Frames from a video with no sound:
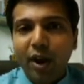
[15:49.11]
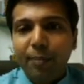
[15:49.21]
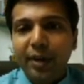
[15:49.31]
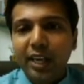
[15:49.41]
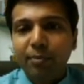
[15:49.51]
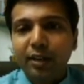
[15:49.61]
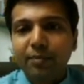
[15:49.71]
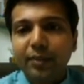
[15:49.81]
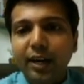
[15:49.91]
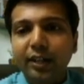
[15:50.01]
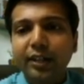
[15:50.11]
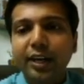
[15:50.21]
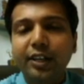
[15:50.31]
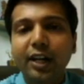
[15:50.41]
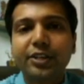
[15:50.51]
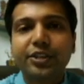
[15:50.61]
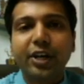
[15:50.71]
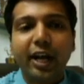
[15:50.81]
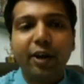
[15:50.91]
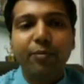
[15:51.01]
were applicable, and the
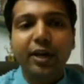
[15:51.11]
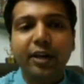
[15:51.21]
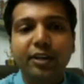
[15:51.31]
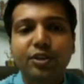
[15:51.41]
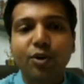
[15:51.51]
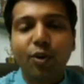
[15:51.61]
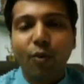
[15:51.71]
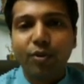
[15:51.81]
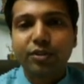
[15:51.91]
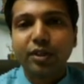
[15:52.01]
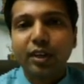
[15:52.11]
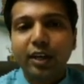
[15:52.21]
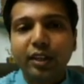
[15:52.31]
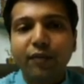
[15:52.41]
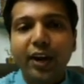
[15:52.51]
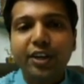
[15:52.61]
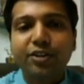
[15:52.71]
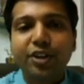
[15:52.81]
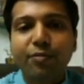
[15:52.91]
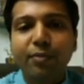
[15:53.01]
details have been disclosed in the
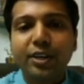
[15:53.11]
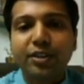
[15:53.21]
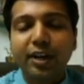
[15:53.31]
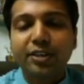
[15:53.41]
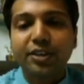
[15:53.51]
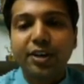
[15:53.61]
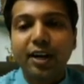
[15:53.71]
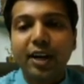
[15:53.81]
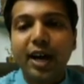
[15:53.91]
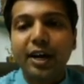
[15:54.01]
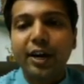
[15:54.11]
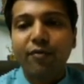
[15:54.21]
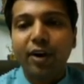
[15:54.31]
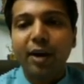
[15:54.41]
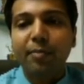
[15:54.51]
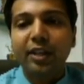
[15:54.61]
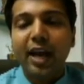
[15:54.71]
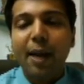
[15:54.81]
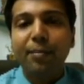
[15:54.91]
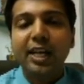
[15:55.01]
financial statements, etc., are required
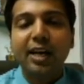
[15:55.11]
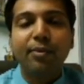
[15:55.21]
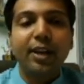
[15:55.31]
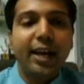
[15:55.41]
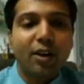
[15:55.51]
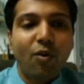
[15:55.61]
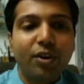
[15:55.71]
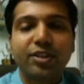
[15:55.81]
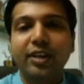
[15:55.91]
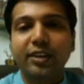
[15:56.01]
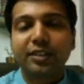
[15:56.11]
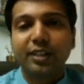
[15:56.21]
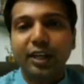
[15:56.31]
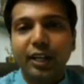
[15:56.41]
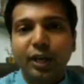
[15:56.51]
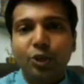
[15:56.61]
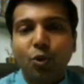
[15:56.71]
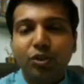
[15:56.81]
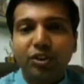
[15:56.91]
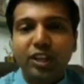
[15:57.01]
by the applicable accounting standards.
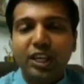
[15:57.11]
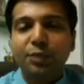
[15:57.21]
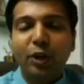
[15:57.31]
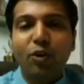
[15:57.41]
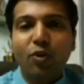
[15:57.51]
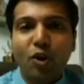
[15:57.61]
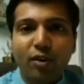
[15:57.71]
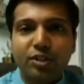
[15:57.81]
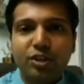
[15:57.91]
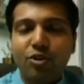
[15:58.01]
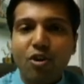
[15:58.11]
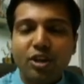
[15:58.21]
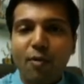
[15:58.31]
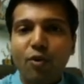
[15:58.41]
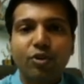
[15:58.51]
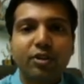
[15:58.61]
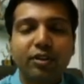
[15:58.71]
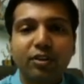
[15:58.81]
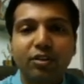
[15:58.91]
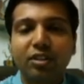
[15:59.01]
So this particular clause talks about
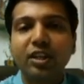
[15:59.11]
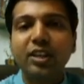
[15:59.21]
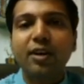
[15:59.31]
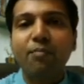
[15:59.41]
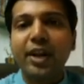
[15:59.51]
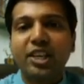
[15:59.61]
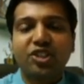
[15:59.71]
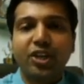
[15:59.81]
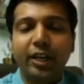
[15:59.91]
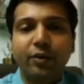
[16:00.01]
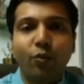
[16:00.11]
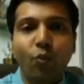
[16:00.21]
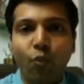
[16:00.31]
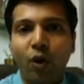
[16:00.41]
three compliance checks.